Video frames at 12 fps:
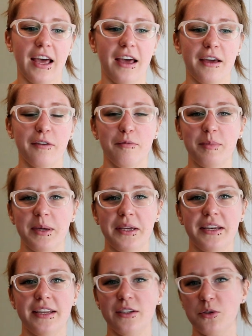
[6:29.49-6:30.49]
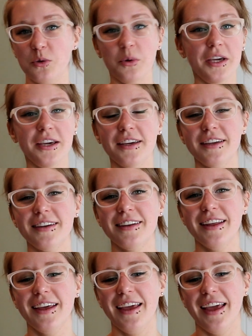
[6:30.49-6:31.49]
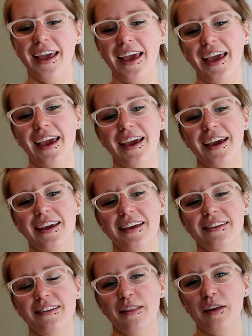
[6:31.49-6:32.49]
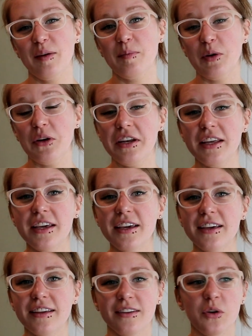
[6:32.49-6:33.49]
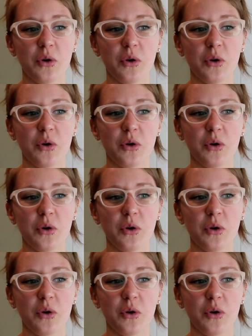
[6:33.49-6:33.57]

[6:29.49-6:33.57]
I've been enjoying it, and the community,